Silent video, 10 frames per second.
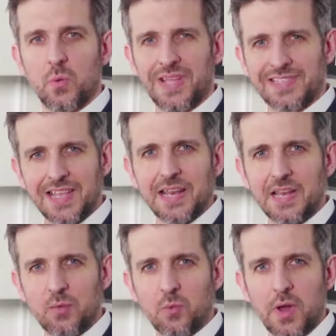
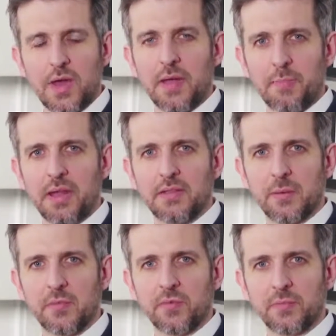exactly where that pain is
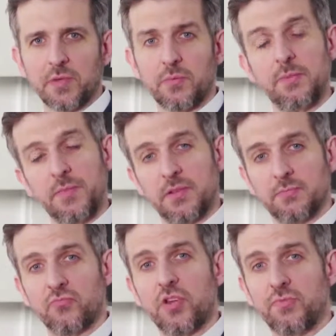coming from. So it means
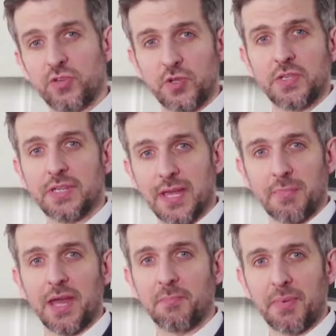reproducing
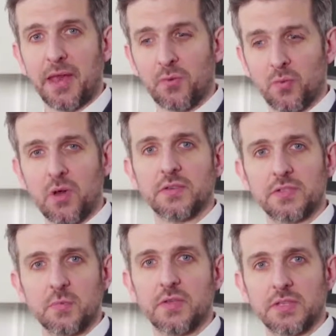that pain pattern whilst
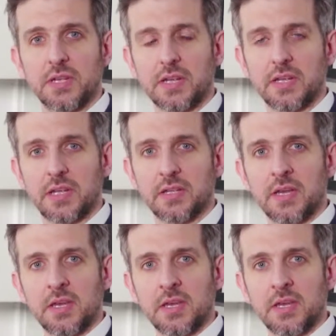they're with us in clinic.